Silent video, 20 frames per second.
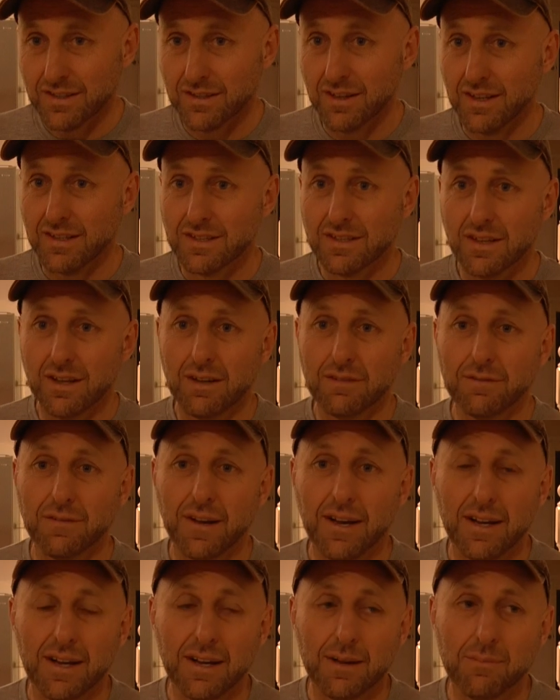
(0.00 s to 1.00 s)
Site stuff.
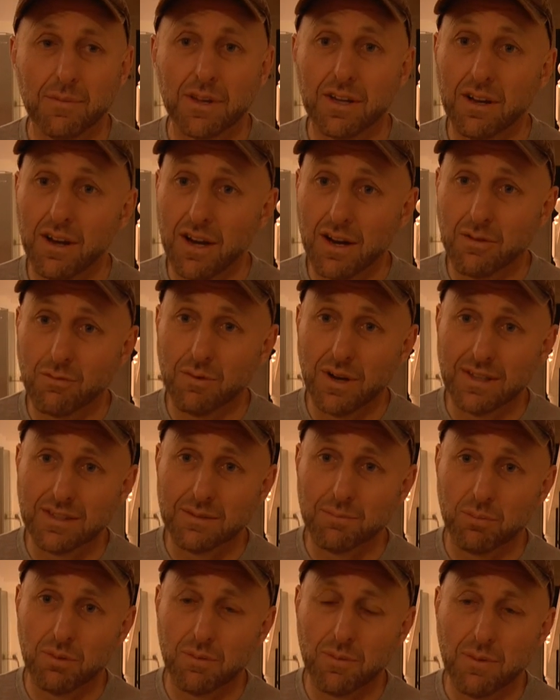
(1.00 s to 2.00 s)
The guy who runs
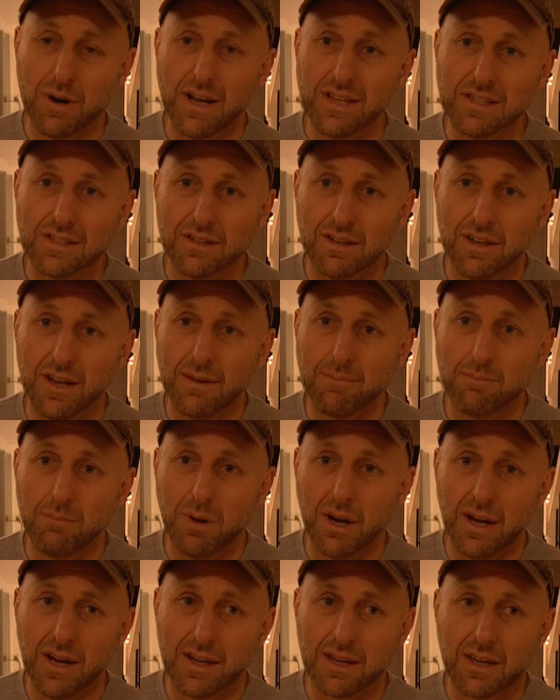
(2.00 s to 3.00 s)
Brite Site,
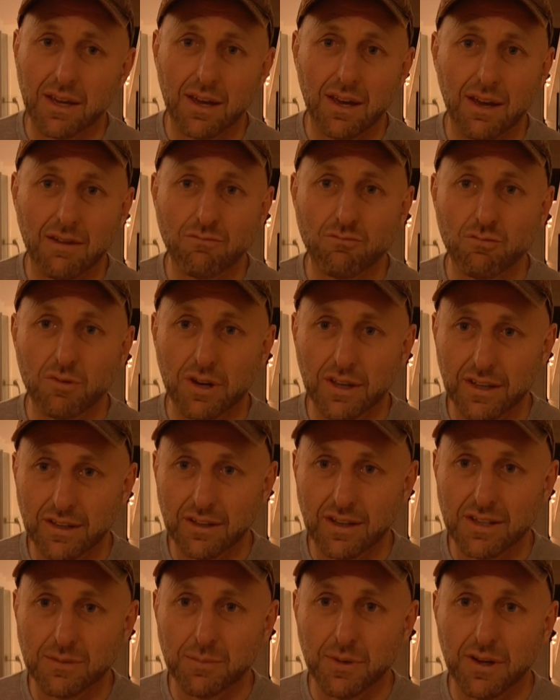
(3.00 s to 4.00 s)
Mike, a really
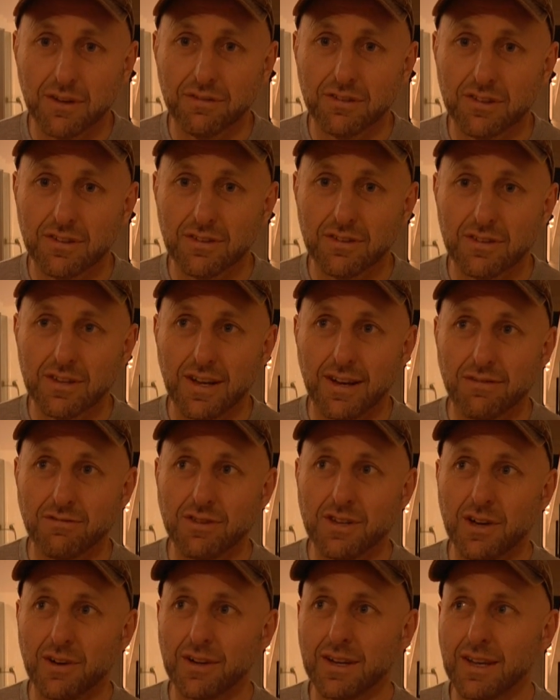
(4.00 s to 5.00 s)
nice person. I've
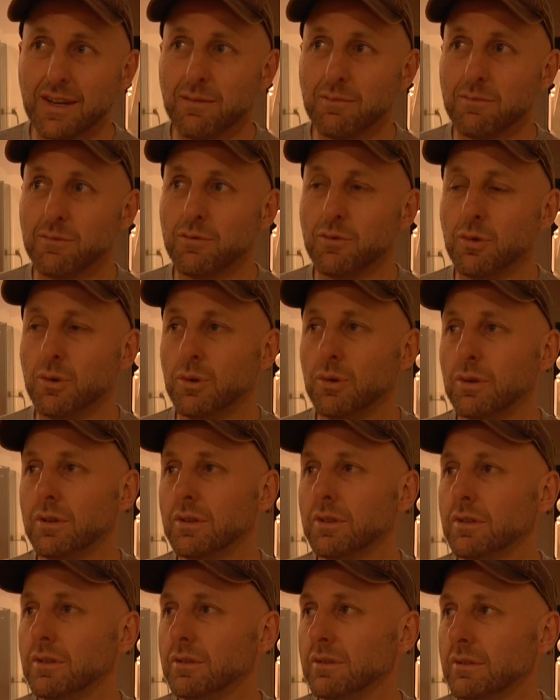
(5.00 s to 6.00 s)
known him
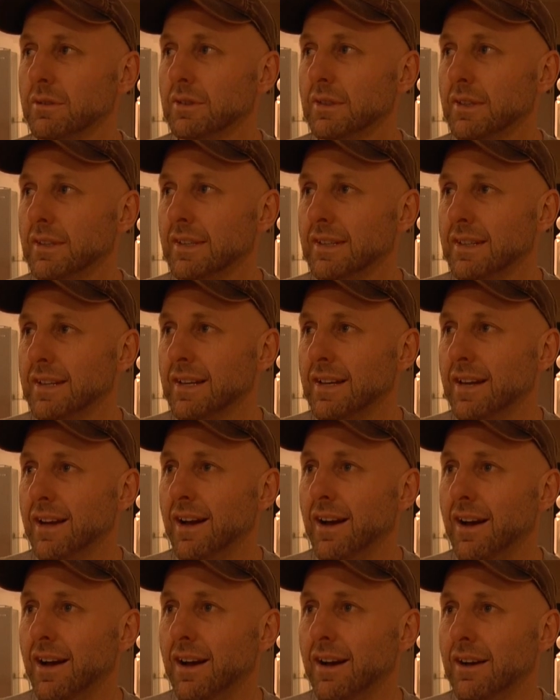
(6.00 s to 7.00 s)
for
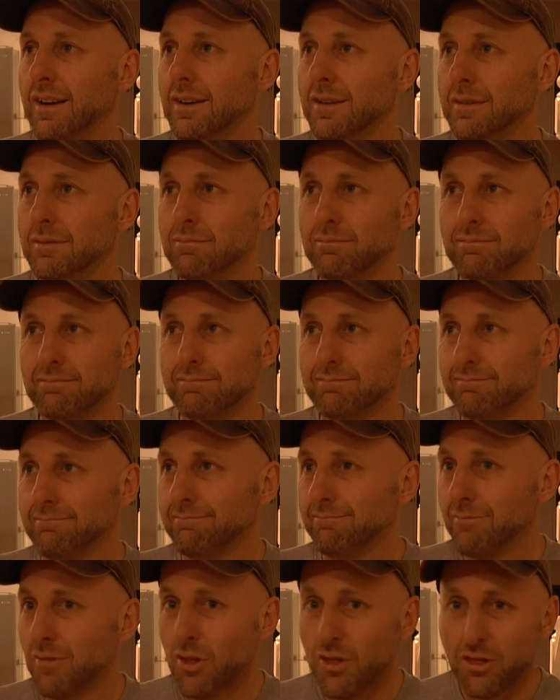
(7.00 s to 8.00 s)

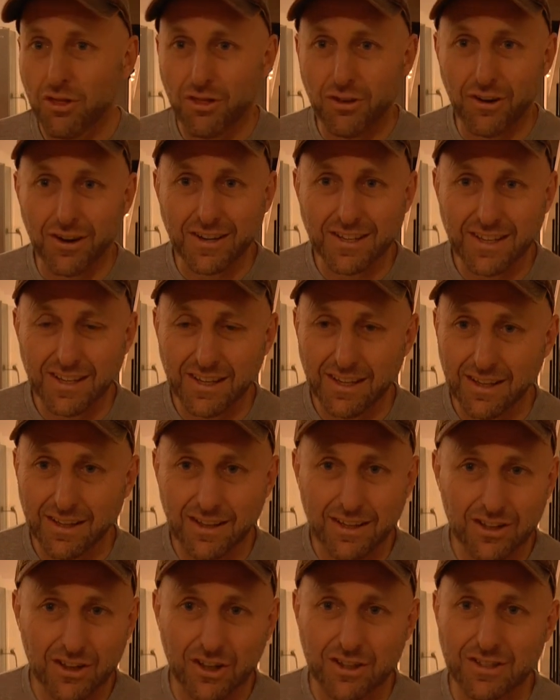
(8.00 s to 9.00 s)

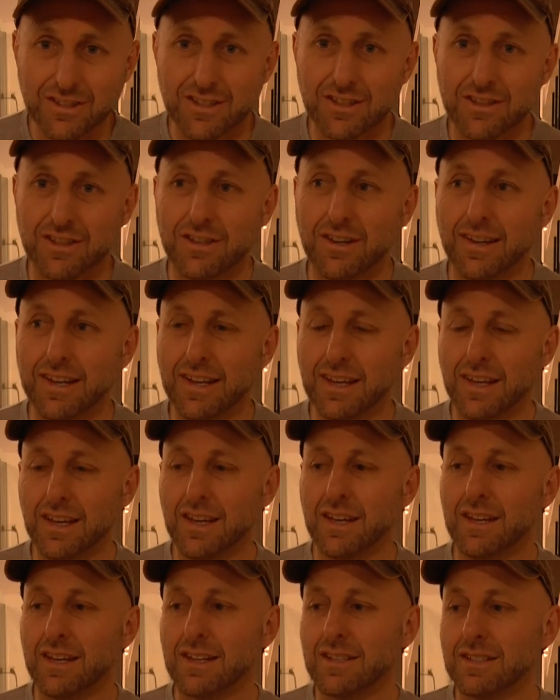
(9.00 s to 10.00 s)
30, close to 30
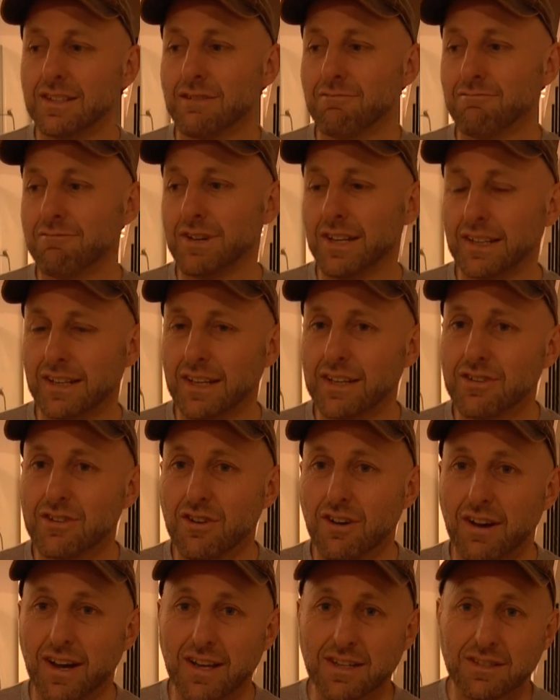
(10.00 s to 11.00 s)
years. A really
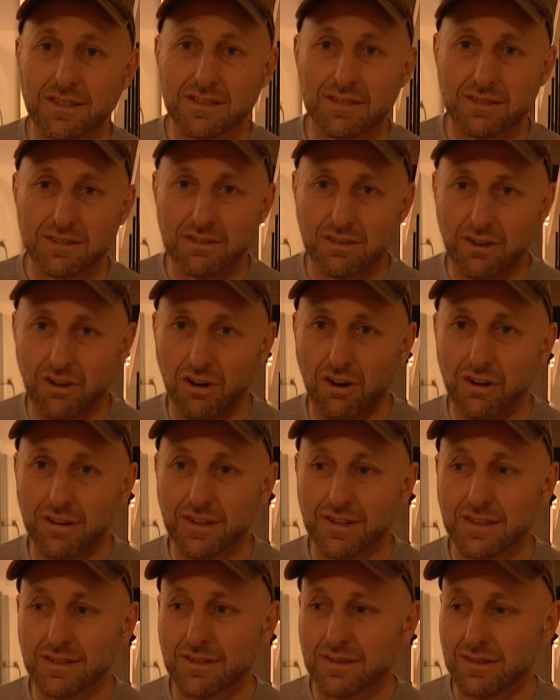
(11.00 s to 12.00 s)
nice,
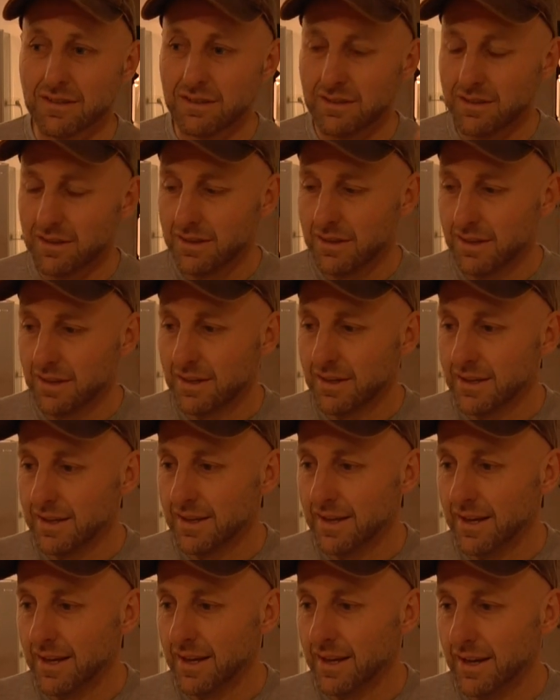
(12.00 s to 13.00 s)
honest,
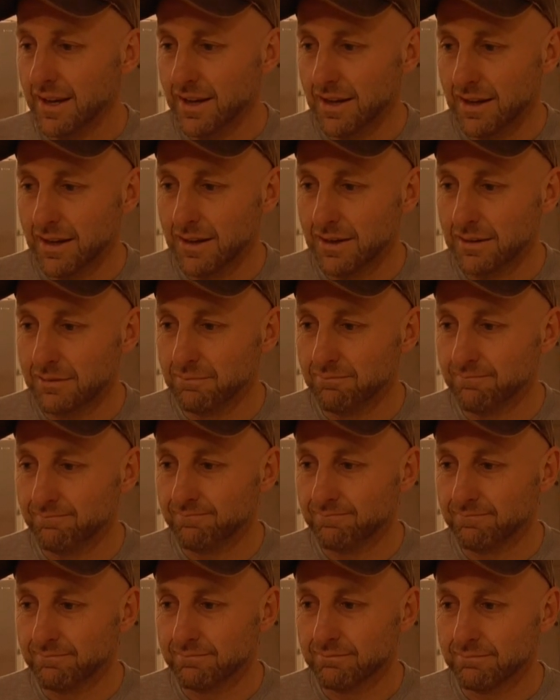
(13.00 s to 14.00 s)
always